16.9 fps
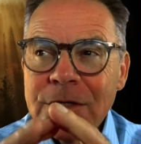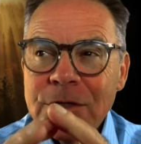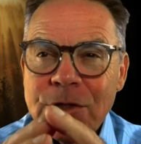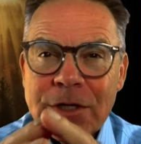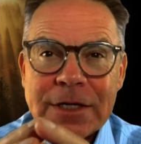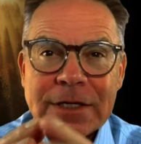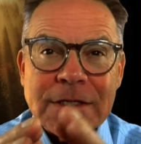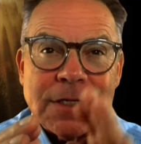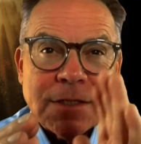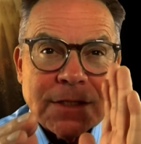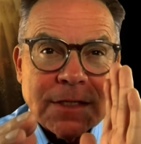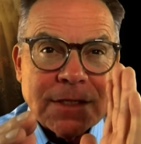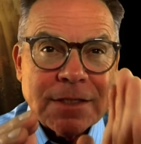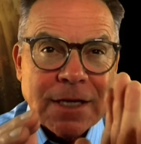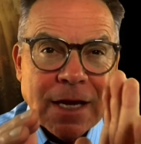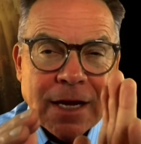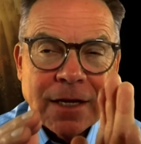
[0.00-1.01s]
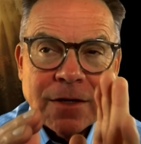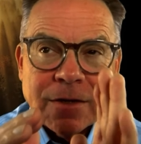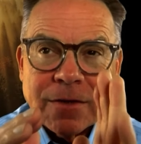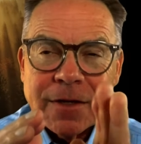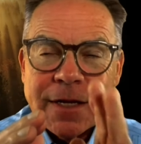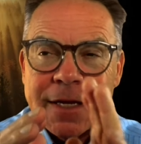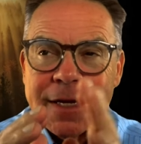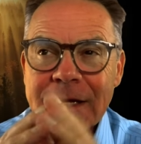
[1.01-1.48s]
Jesus is
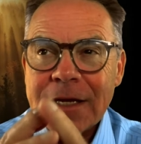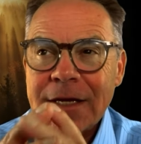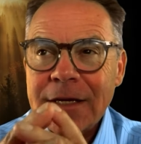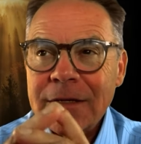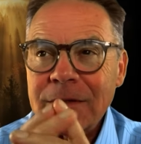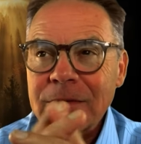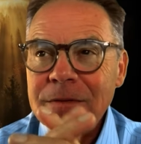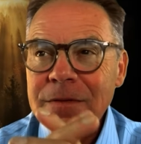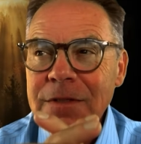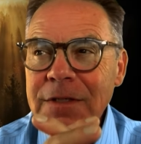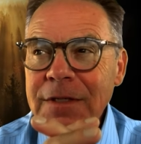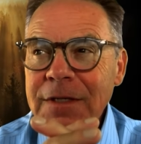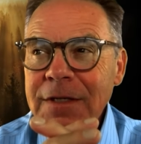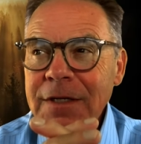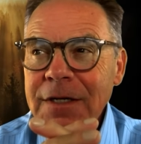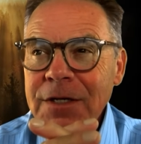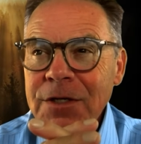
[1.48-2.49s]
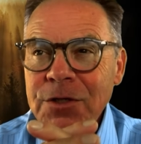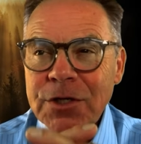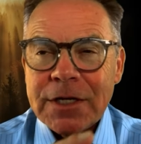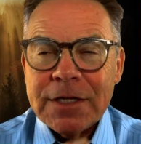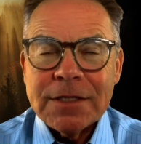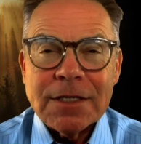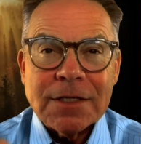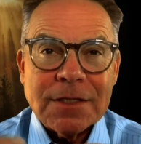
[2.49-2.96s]
healer, He heals.
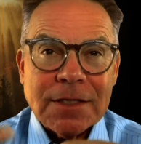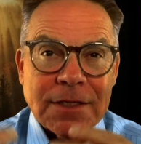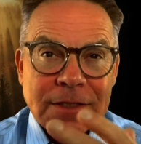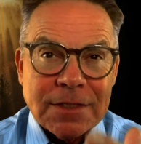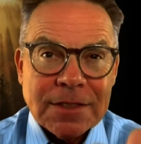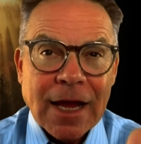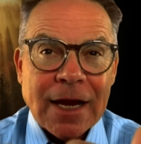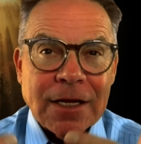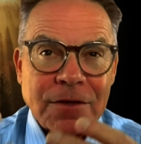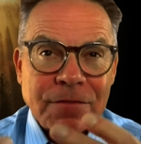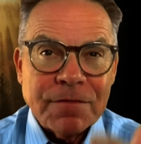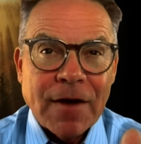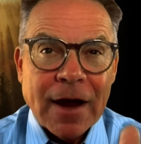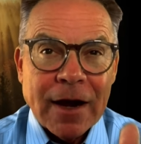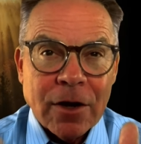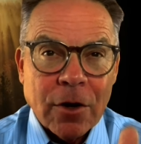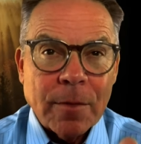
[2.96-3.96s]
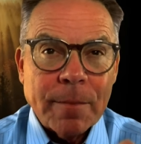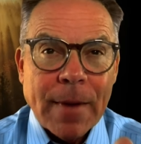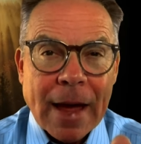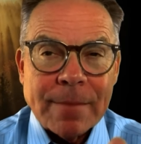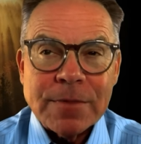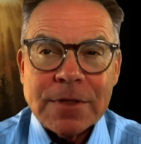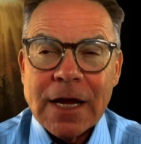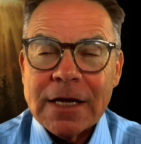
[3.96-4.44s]
Jesus is sanctifier or
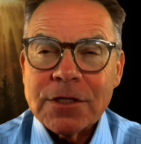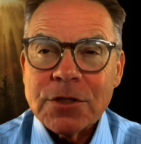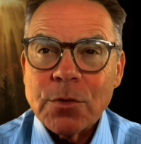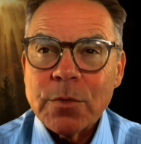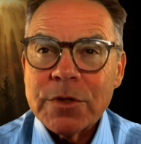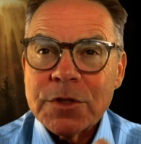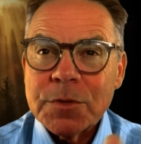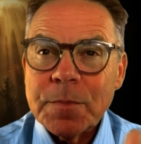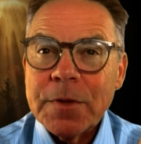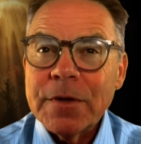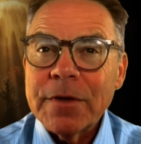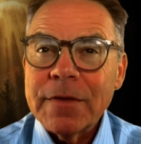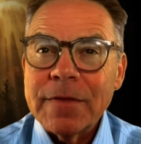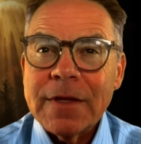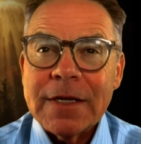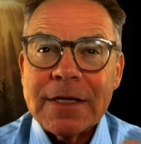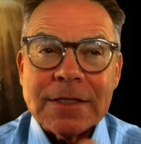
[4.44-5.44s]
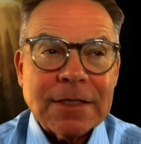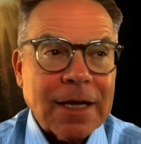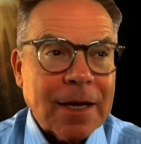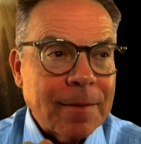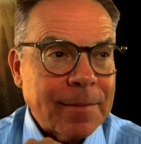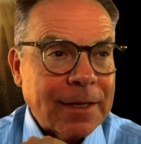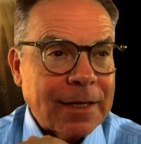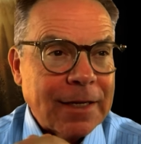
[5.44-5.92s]
baptizer with Spirit, and then He's
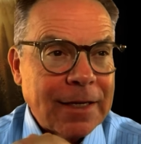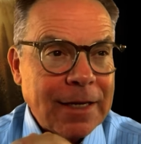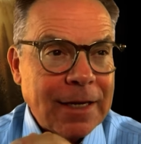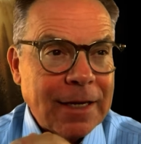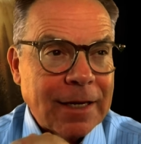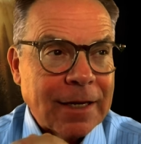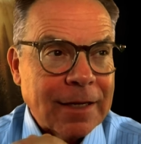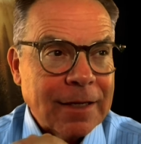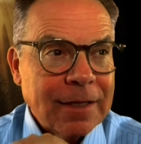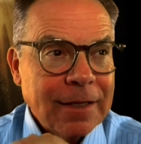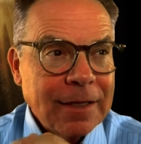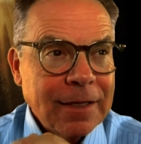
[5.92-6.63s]
coming King.